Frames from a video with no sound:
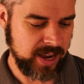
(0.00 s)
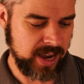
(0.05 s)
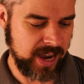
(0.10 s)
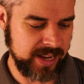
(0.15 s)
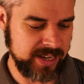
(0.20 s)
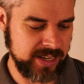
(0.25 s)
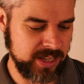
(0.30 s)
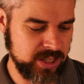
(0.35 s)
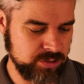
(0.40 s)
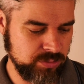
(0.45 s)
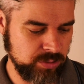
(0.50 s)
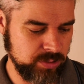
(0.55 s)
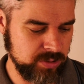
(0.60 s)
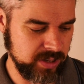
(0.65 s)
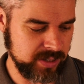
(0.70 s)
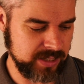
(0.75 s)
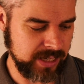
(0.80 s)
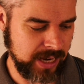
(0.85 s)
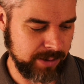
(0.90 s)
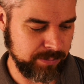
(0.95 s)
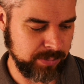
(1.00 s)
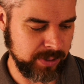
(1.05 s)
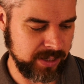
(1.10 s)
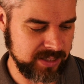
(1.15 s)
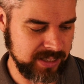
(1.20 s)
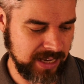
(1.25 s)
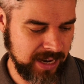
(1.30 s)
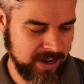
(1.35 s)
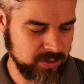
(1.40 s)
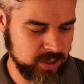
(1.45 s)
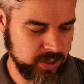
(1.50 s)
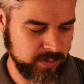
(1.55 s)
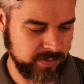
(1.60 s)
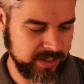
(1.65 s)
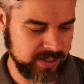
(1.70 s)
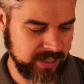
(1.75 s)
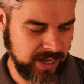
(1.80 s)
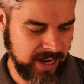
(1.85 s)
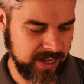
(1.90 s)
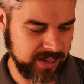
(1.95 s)
and he threw the tablets out of
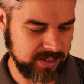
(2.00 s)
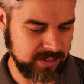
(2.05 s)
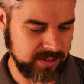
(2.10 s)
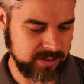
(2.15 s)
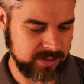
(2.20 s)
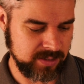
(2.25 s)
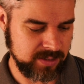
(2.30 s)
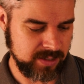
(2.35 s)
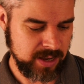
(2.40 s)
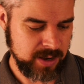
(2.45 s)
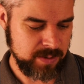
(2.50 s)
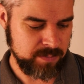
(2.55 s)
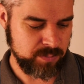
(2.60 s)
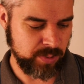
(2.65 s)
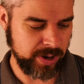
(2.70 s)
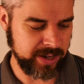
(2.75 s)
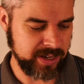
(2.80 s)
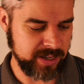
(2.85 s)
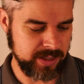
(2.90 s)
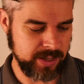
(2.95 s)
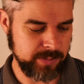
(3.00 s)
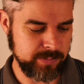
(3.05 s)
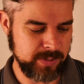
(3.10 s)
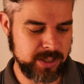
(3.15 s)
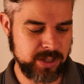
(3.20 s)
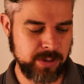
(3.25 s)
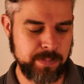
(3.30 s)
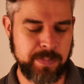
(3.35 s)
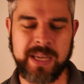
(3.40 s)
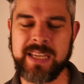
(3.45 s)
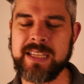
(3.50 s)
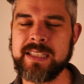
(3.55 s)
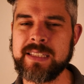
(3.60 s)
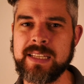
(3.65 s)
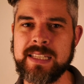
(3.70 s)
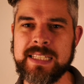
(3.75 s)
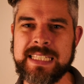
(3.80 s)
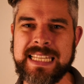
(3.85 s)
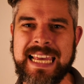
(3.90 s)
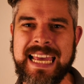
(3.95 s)
his hands, breaking them to
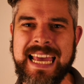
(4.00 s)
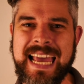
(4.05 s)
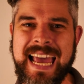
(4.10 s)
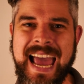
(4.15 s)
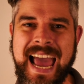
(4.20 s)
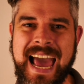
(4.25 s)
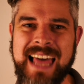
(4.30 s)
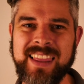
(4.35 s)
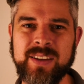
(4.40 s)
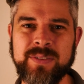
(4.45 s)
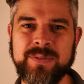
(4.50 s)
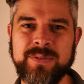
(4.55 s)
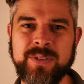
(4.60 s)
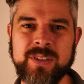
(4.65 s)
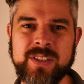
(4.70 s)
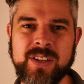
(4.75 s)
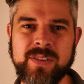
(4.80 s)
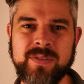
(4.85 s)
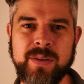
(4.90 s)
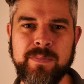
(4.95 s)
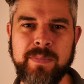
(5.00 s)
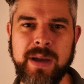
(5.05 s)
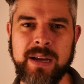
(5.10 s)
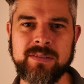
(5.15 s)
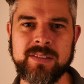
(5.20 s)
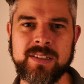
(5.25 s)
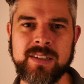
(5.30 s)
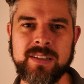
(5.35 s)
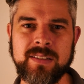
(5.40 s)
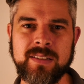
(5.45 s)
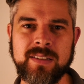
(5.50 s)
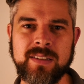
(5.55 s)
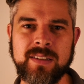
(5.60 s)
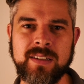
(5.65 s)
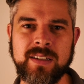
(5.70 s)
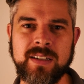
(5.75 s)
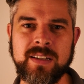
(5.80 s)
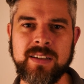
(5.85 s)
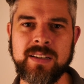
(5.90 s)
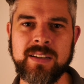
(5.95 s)
pieces at the foot of the mountain.
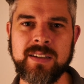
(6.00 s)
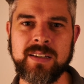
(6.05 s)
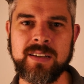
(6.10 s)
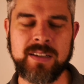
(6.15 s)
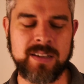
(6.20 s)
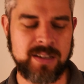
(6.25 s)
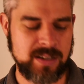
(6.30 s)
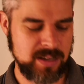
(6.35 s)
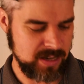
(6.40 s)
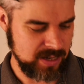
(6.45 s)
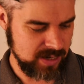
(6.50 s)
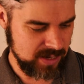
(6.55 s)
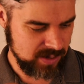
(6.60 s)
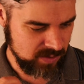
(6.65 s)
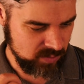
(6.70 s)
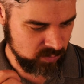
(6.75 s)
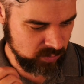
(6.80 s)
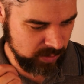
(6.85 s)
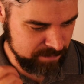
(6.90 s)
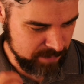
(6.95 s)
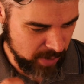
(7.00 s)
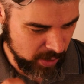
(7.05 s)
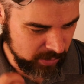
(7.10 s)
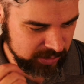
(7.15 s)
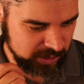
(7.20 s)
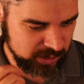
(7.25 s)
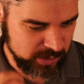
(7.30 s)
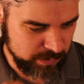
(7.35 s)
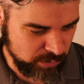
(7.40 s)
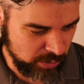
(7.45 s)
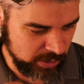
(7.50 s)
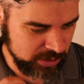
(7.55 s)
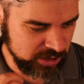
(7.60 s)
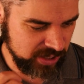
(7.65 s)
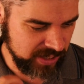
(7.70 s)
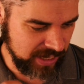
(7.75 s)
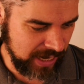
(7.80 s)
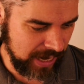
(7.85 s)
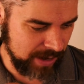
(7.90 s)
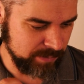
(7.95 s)
When Moses
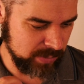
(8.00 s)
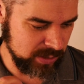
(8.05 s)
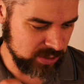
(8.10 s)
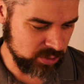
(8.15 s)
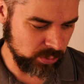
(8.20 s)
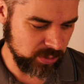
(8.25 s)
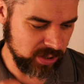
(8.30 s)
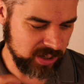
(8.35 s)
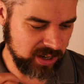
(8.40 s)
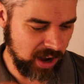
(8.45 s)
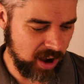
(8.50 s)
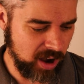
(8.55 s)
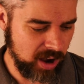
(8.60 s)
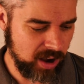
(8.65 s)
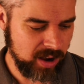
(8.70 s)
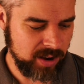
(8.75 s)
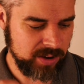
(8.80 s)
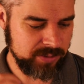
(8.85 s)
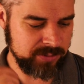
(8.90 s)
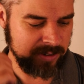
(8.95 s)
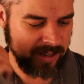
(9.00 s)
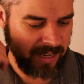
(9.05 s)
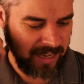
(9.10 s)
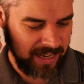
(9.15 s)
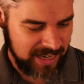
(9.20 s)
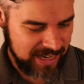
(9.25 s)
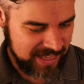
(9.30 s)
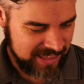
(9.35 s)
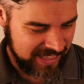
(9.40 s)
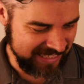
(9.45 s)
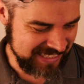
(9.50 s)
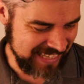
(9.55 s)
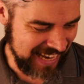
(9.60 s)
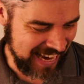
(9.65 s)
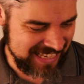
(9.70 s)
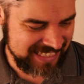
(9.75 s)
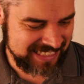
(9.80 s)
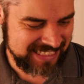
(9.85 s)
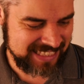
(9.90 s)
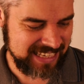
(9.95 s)
approached the camp and saw the calf and the
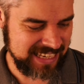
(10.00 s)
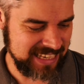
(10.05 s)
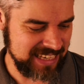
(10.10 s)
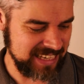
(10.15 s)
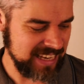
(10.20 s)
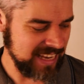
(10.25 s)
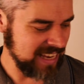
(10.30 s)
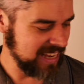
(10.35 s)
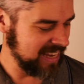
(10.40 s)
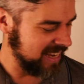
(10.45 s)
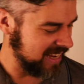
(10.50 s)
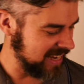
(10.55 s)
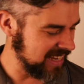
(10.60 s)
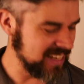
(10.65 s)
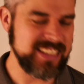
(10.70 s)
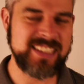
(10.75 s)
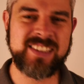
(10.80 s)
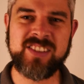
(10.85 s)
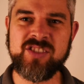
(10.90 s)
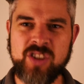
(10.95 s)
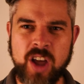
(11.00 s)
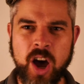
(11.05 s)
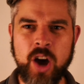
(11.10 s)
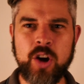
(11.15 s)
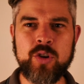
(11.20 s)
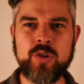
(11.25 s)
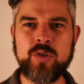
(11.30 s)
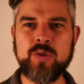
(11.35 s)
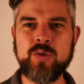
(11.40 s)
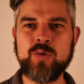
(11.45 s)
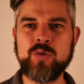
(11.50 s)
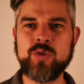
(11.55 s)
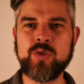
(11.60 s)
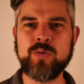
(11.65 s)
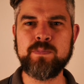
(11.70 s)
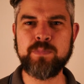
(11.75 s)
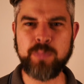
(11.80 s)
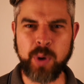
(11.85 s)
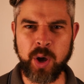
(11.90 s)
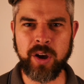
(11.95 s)
dancing, his
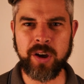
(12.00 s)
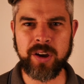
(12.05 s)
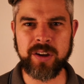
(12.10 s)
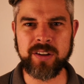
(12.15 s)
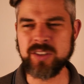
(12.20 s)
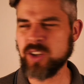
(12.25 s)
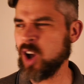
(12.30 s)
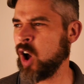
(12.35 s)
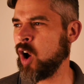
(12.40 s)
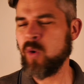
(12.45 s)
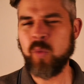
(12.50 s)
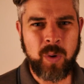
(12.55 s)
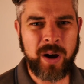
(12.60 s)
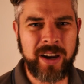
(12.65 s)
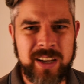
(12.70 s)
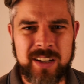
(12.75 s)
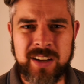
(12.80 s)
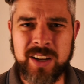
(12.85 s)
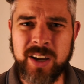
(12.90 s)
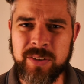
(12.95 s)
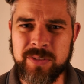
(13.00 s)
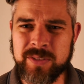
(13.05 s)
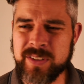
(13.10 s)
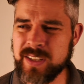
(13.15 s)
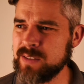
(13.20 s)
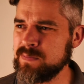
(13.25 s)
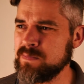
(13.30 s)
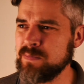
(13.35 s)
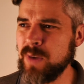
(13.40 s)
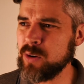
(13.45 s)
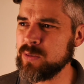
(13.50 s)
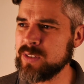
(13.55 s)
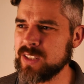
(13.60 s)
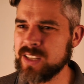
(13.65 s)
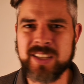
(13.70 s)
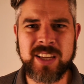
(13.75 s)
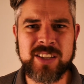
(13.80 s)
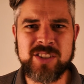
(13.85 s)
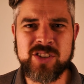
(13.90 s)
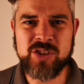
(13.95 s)
nose burned. Why on earth did
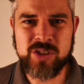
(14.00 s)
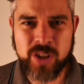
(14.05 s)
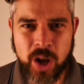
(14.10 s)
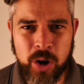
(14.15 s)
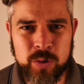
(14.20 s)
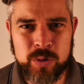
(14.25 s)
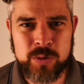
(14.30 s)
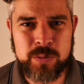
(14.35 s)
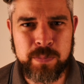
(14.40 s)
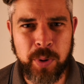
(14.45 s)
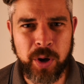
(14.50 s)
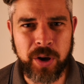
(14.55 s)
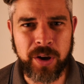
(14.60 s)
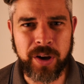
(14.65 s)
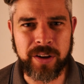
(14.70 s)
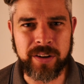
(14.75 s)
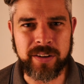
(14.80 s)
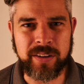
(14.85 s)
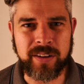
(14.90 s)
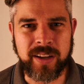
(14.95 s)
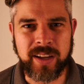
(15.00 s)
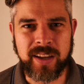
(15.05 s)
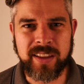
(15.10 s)
Moses' nose burn?